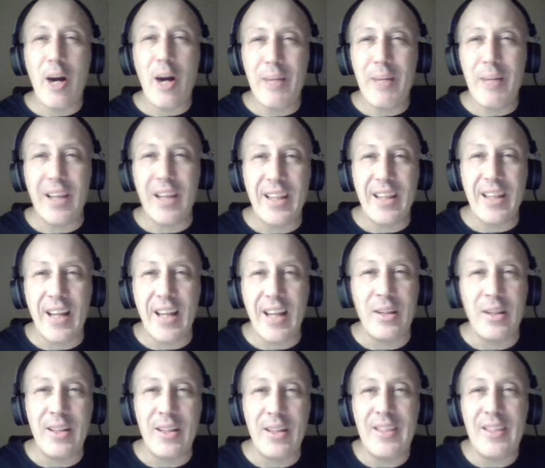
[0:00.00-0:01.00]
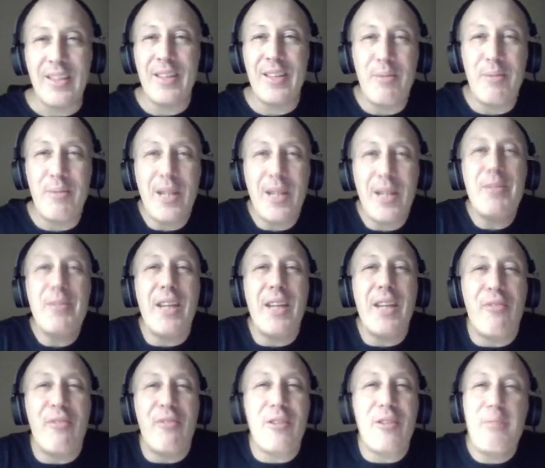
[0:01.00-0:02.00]
like that, you sometimes get
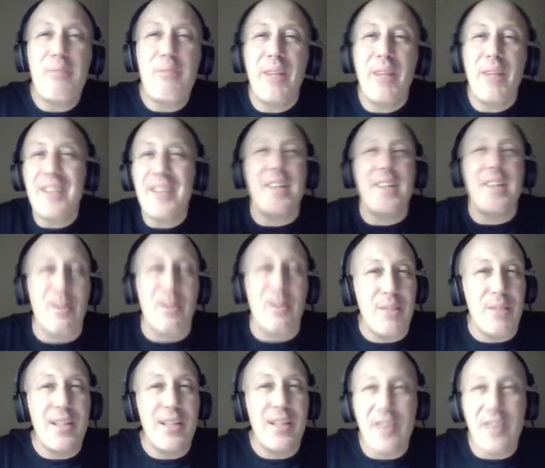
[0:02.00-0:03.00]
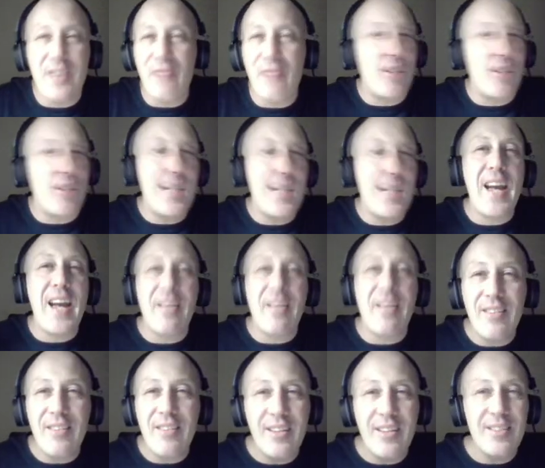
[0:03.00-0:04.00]
free picks out of me because I forget.
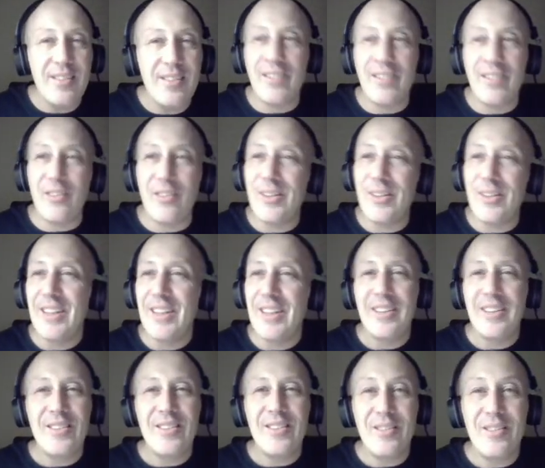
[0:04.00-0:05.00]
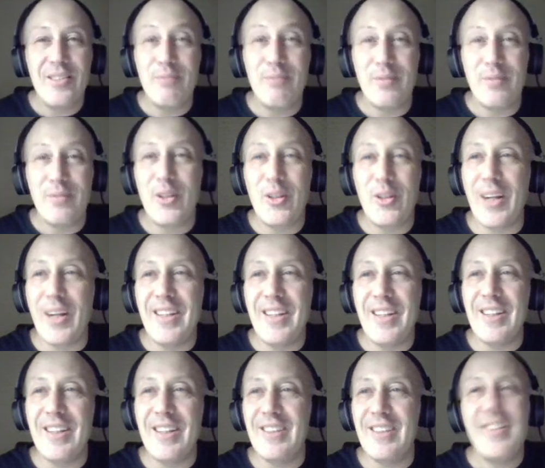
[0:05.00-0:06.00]
So good
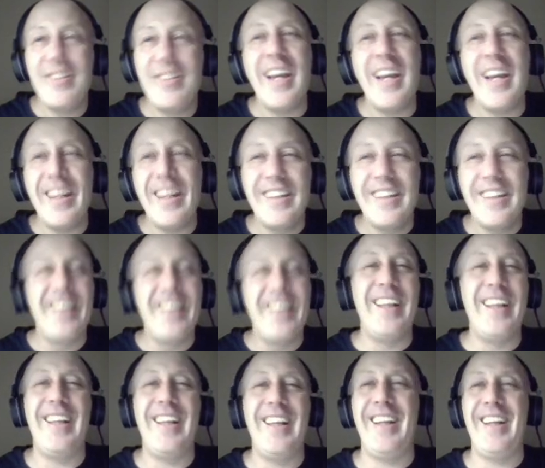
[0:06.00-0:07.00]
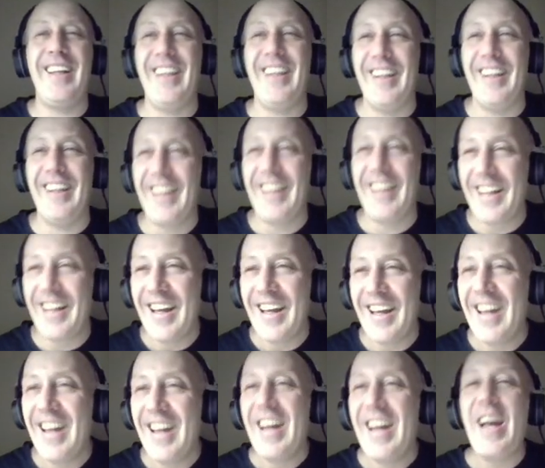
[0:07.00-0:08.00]
idea to do that.
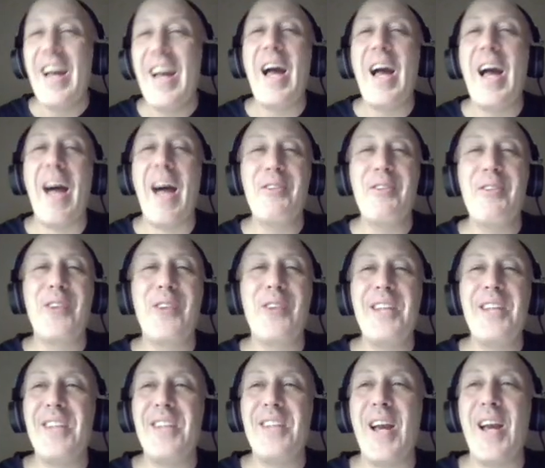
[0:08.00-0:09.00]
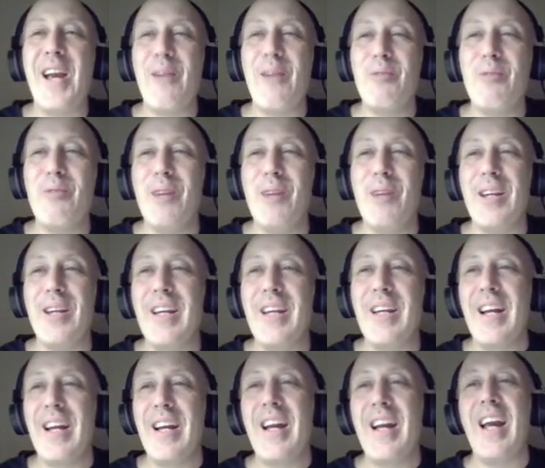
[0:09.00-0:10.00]
Have a great day, everybody.
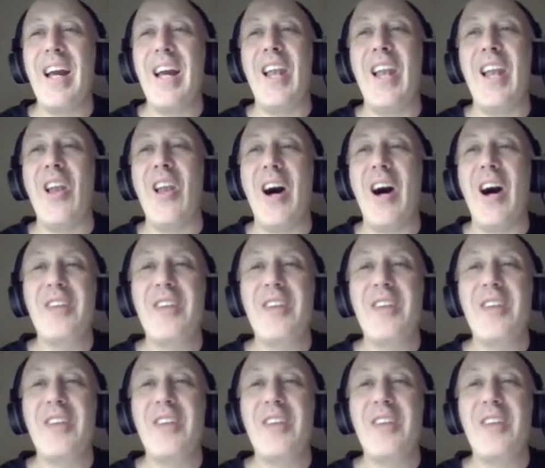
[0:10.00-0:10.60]
And lots